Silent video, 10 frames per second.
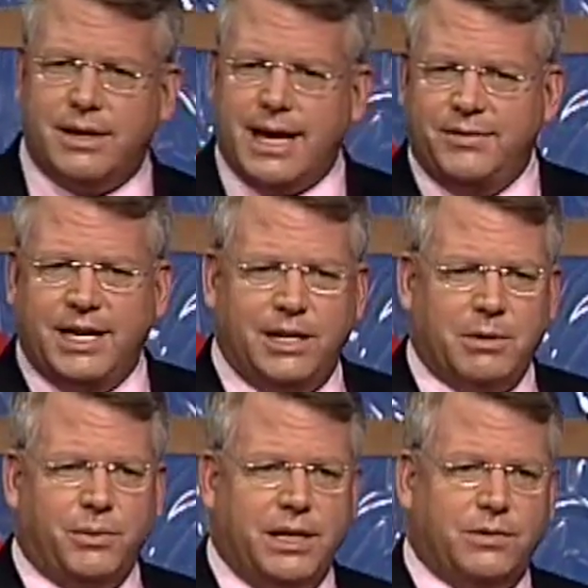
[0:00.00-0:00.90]
I navigated
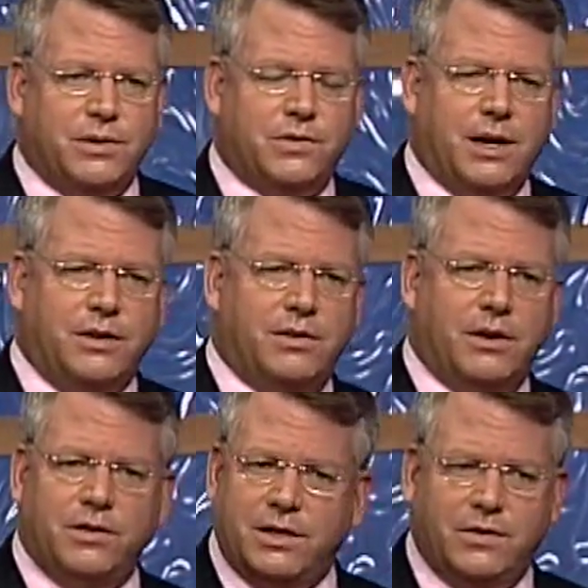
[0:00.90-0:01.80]
my way through the
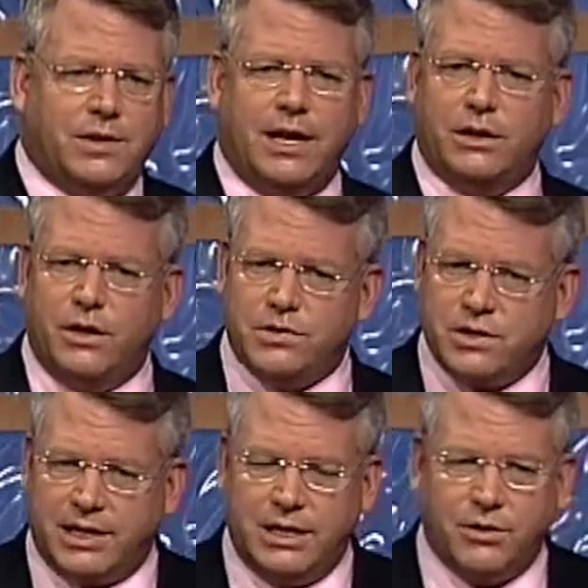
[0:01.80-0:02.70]
secretaries, didn't say hello,
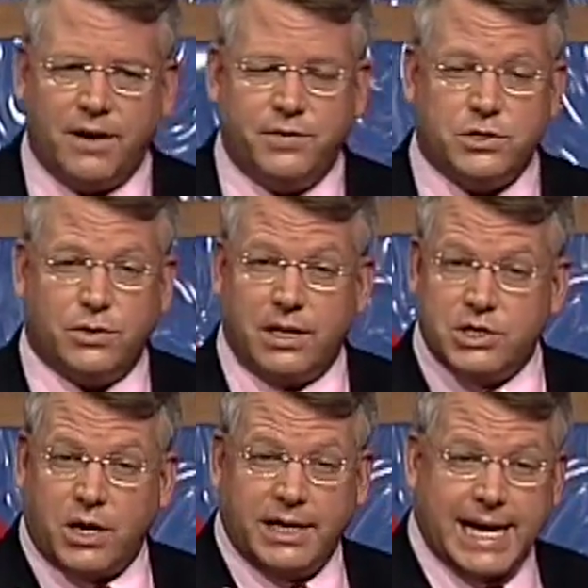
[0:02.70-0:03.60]
saw the inner office door. I
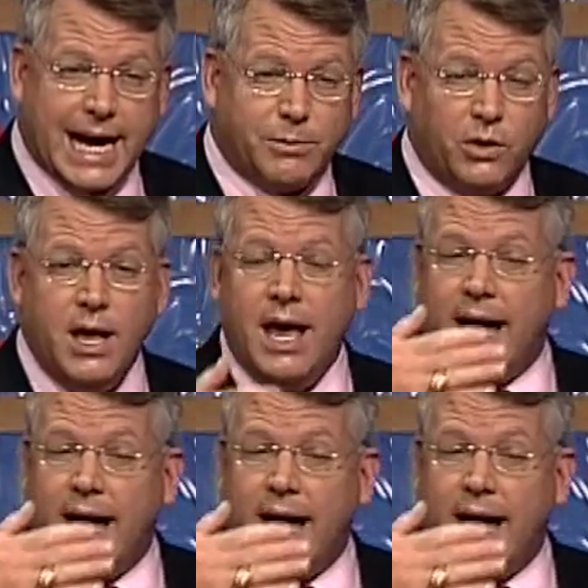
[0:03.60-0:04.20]
saw the admiral.